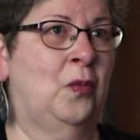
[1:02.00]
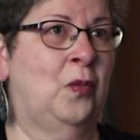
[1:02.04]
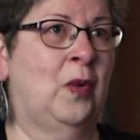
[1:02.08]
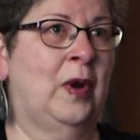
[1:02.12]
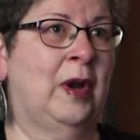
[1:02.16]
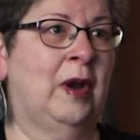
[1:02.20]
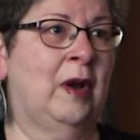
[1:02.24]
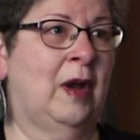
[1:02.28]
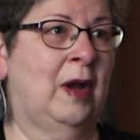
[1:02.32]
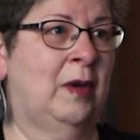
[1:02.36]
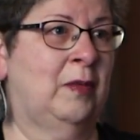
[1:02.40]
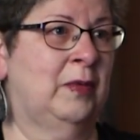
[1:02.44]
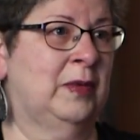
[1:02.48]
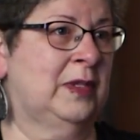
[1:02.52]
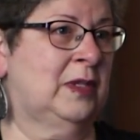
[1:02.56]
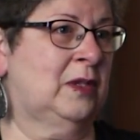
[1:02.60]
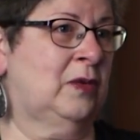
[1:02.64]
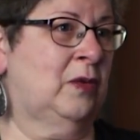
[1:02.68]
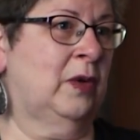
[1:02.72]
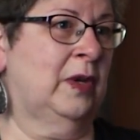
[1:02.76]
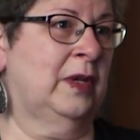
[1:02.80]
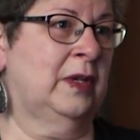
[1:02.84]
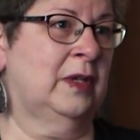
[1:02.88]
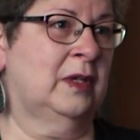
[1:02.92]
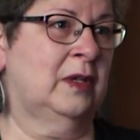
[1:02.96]
where I was
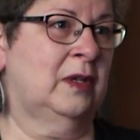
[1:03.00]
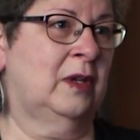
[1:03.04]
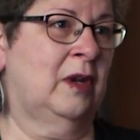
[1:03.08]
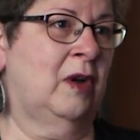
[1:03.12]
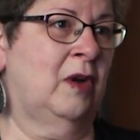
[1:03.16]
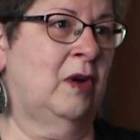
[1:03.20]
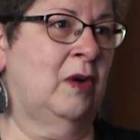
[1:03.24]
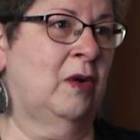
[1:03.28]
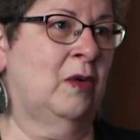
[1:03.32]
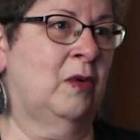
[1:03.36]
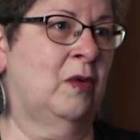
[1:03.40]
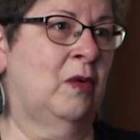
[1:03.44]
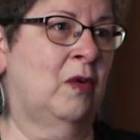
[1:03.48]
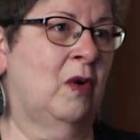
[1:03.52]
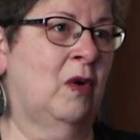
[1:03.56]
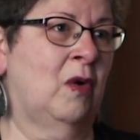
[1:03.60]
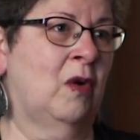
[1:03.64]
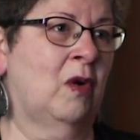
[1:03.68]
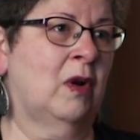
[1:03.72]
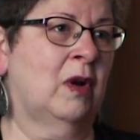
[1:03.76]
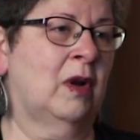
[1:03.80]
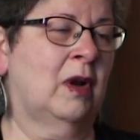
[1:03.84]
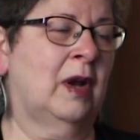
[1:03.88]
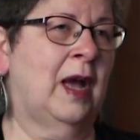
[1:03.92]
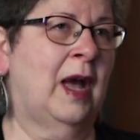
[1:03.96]
going to go or